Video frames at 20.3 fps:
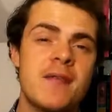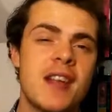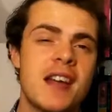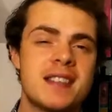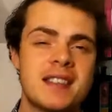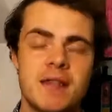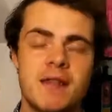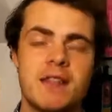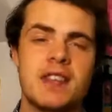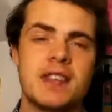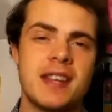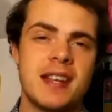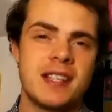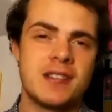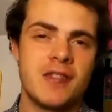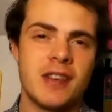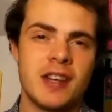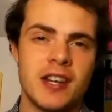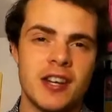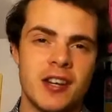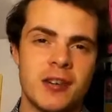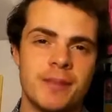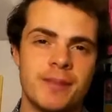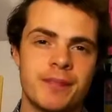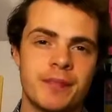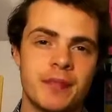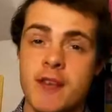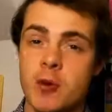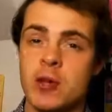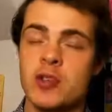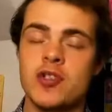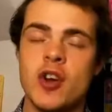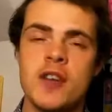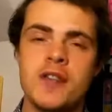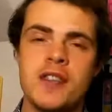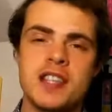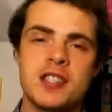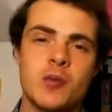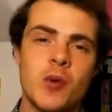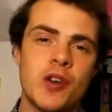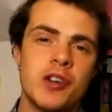that's it for today's video. If you enjoyed
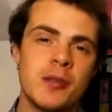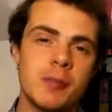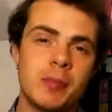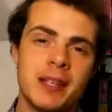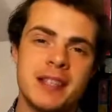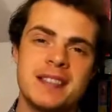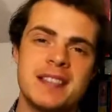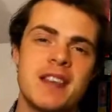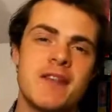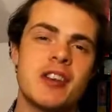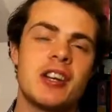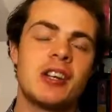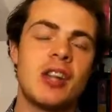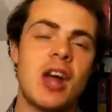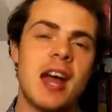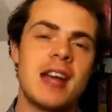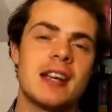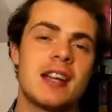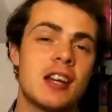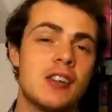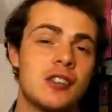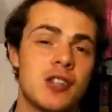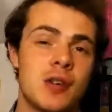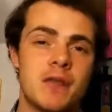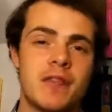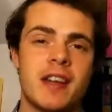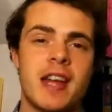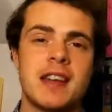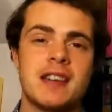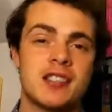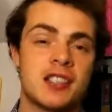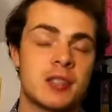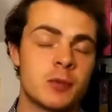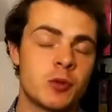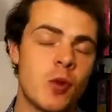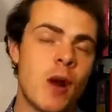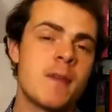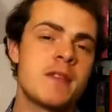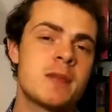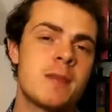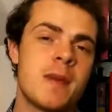this one, please give it a like and don't forget to
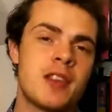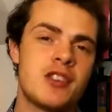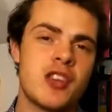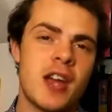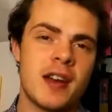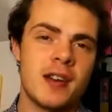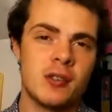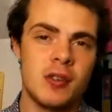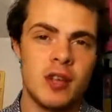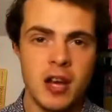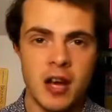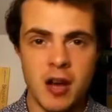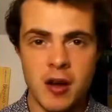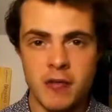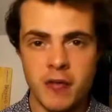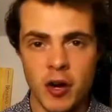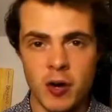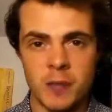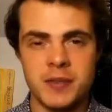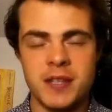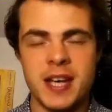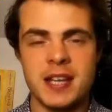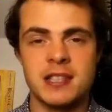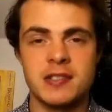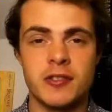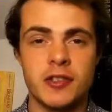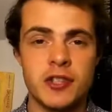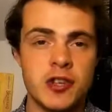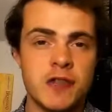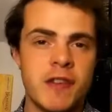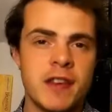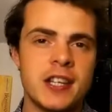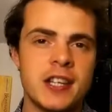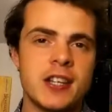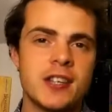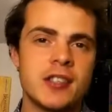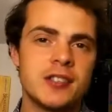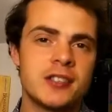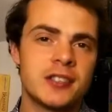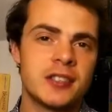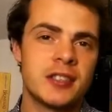subscribe to my channel for updates for new
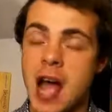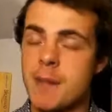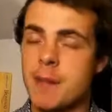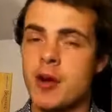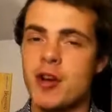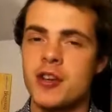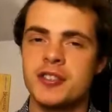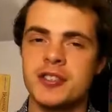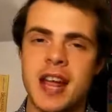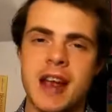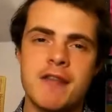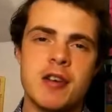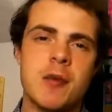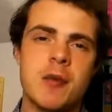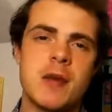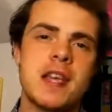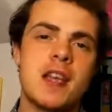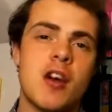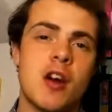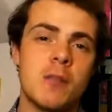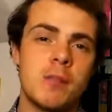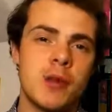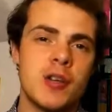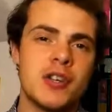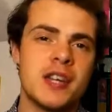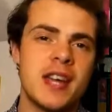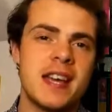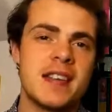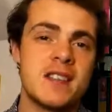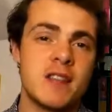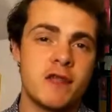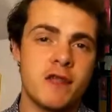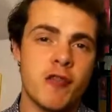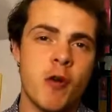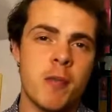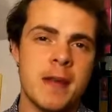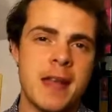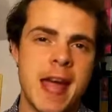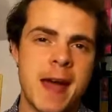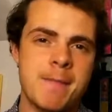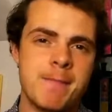videos. I post every week on Mondays at 4
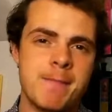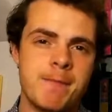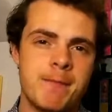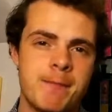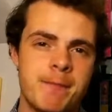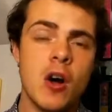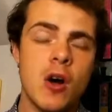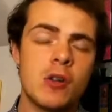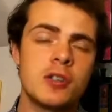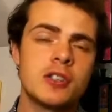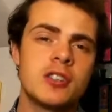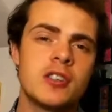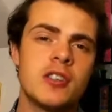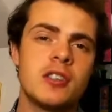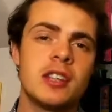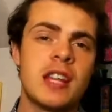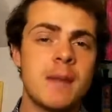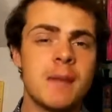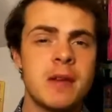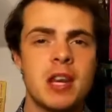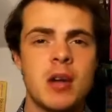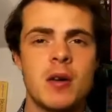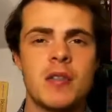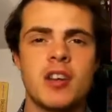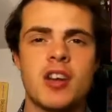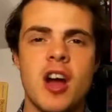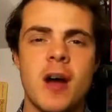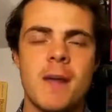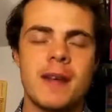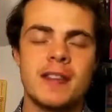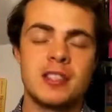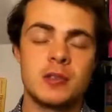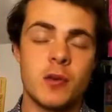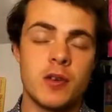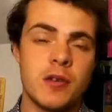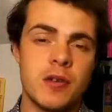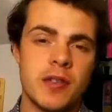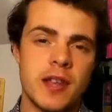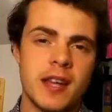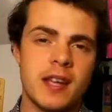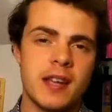PM. Also, let me know in the comments what you
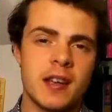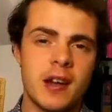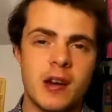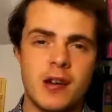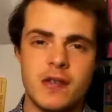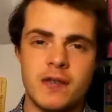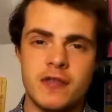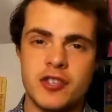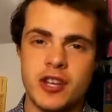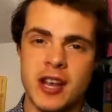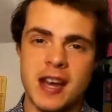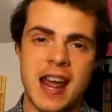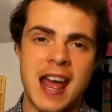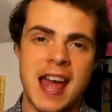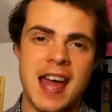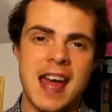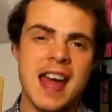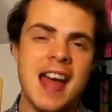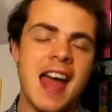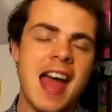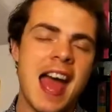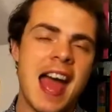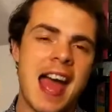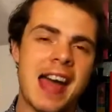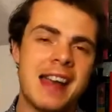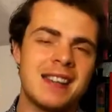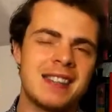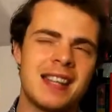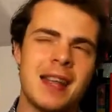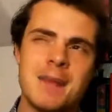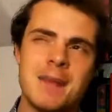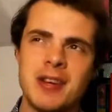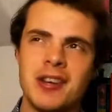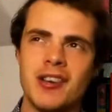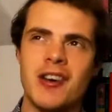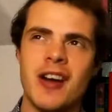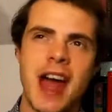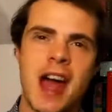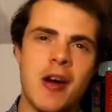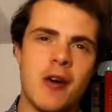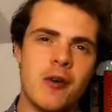think of Jane Eyre, and let me know
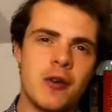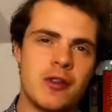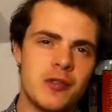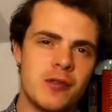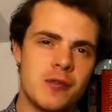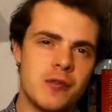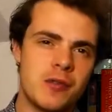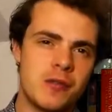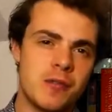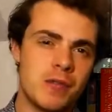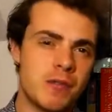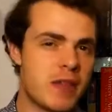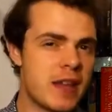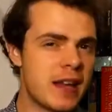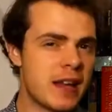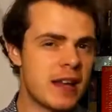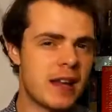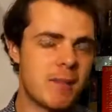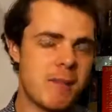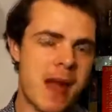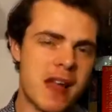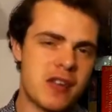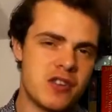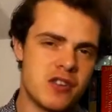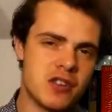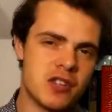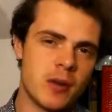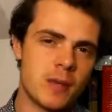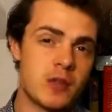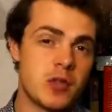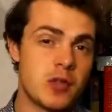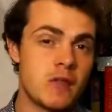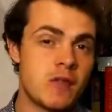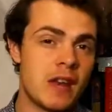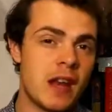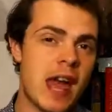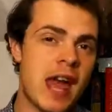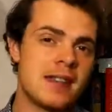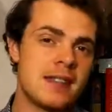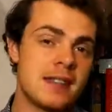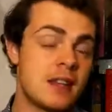how you think it matches up to
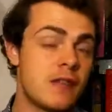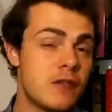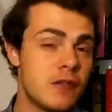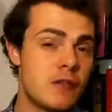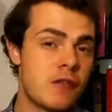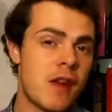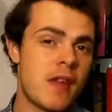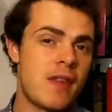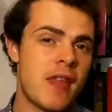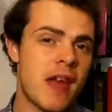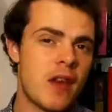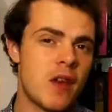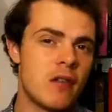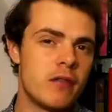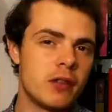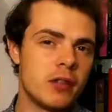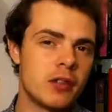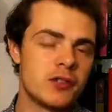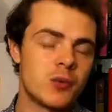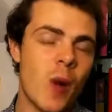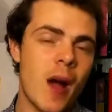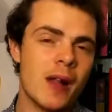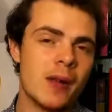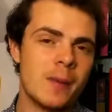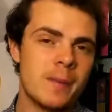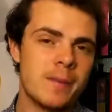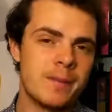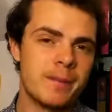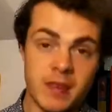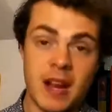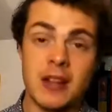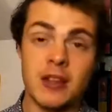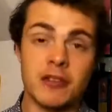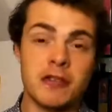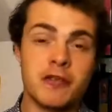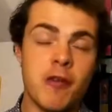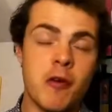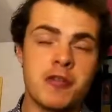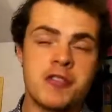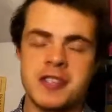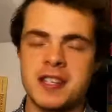Villette if you've read that novel as well. I look
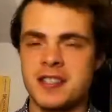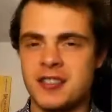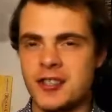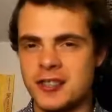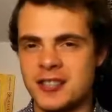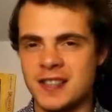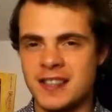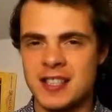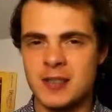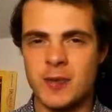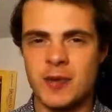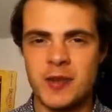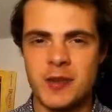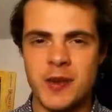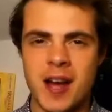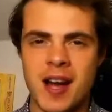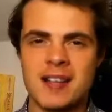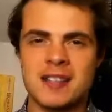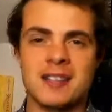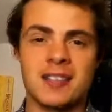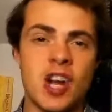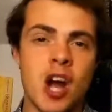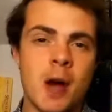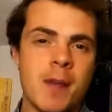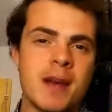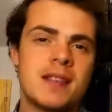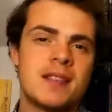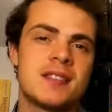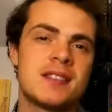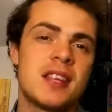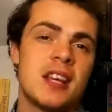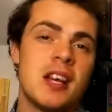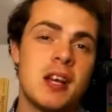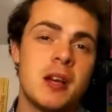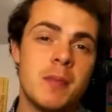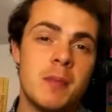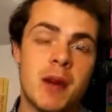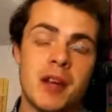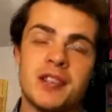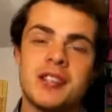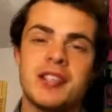forward to discussing this with you guys in the comments,
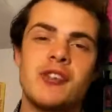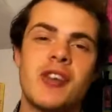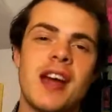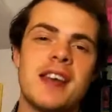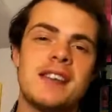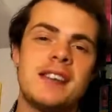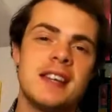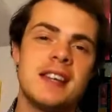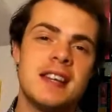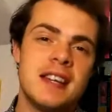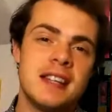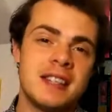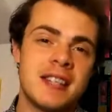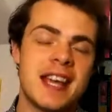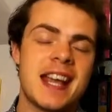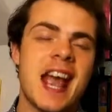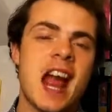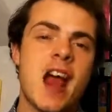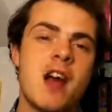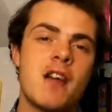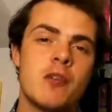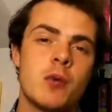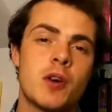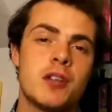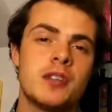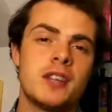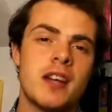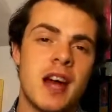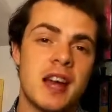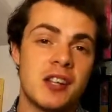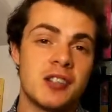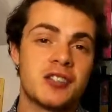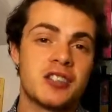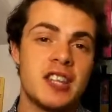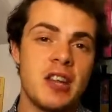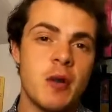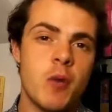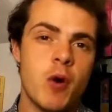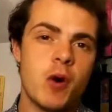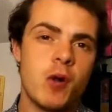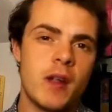but until then, take care everyone, and I'll see
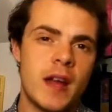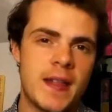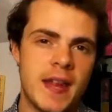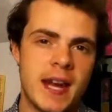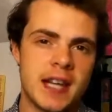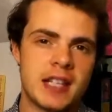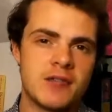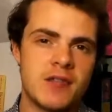you all in the next